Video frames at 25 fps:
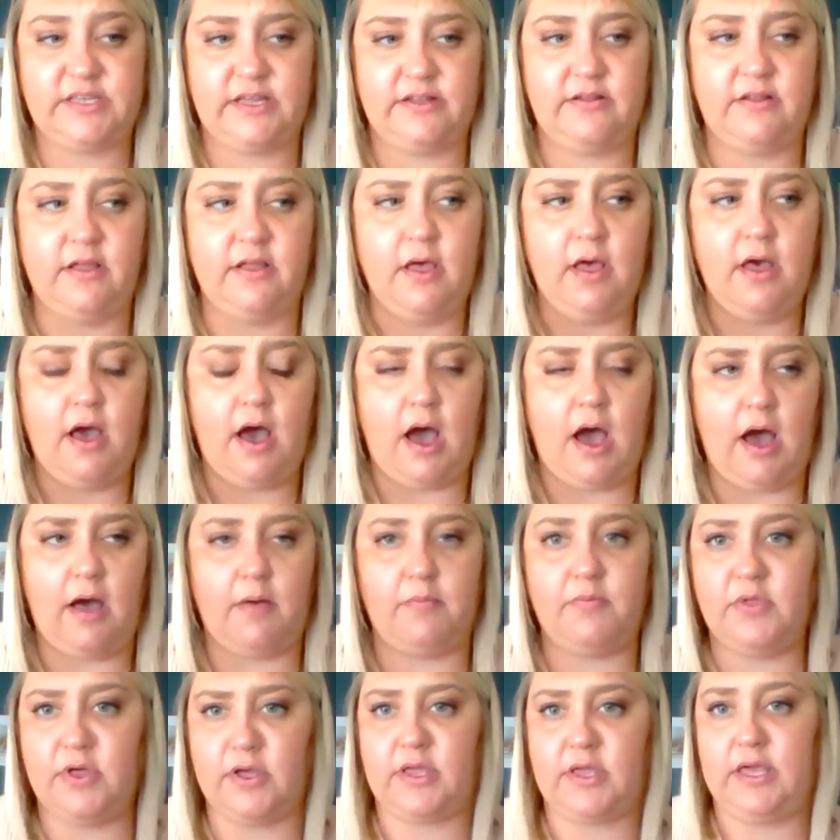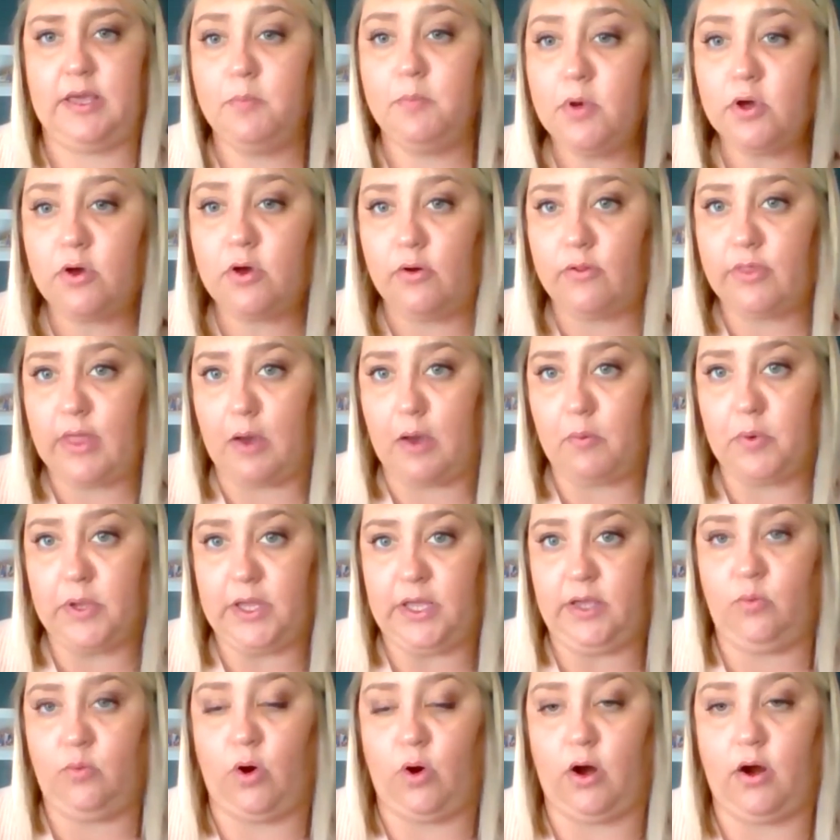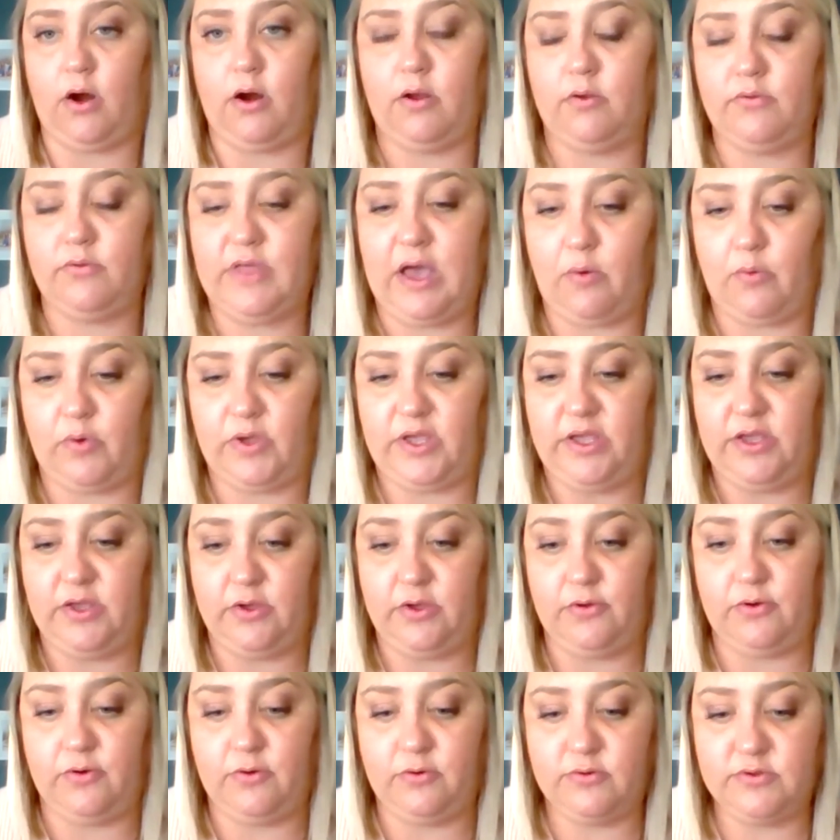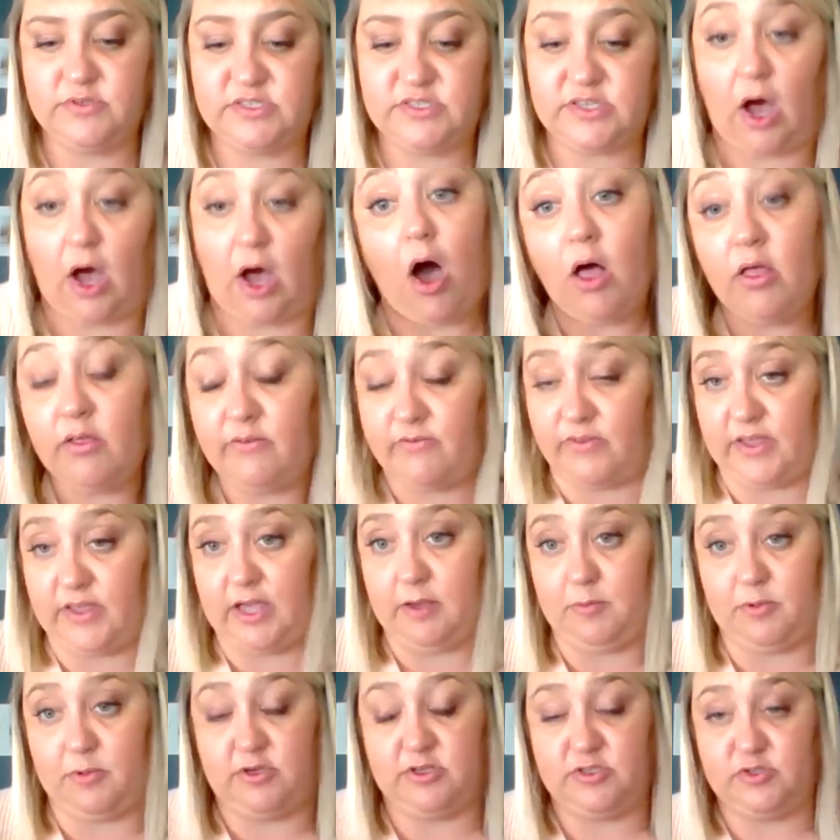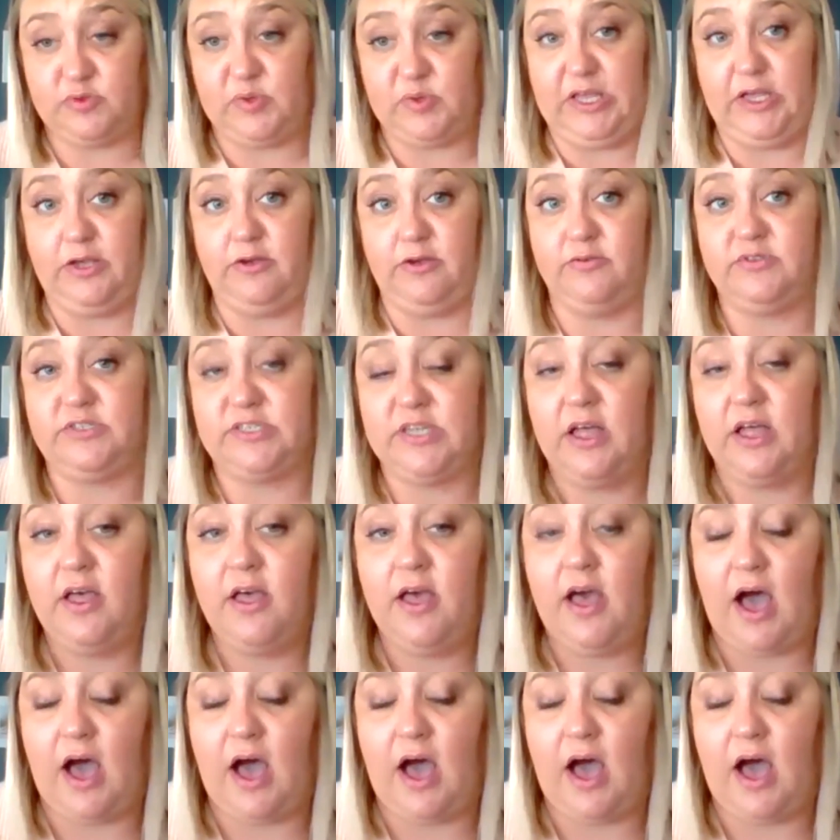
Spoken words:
And the chemical that we use, all of the chemicals we use,